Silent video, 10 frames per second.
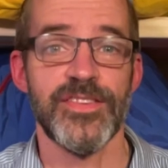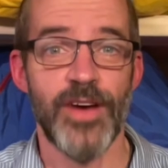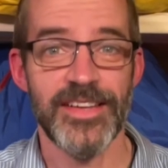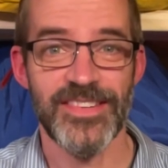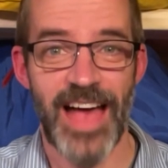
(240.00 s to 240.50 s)

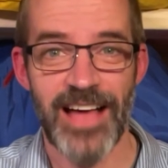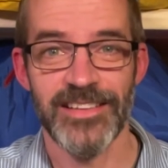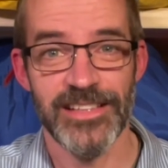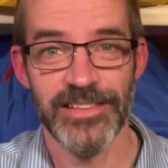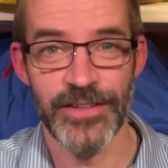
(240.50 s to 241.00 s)
not
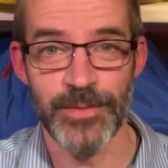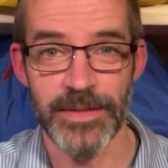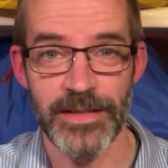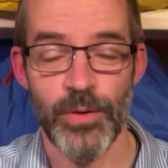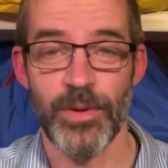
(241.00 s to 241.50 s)
exactly clear to
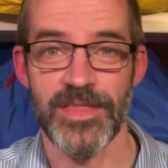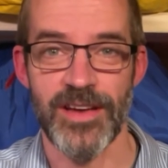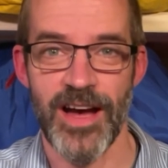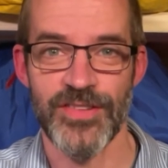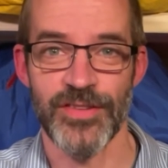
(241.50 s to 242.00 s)
me what the
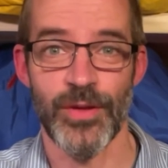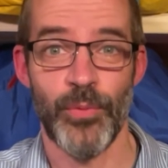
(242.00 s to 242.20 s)
guys on the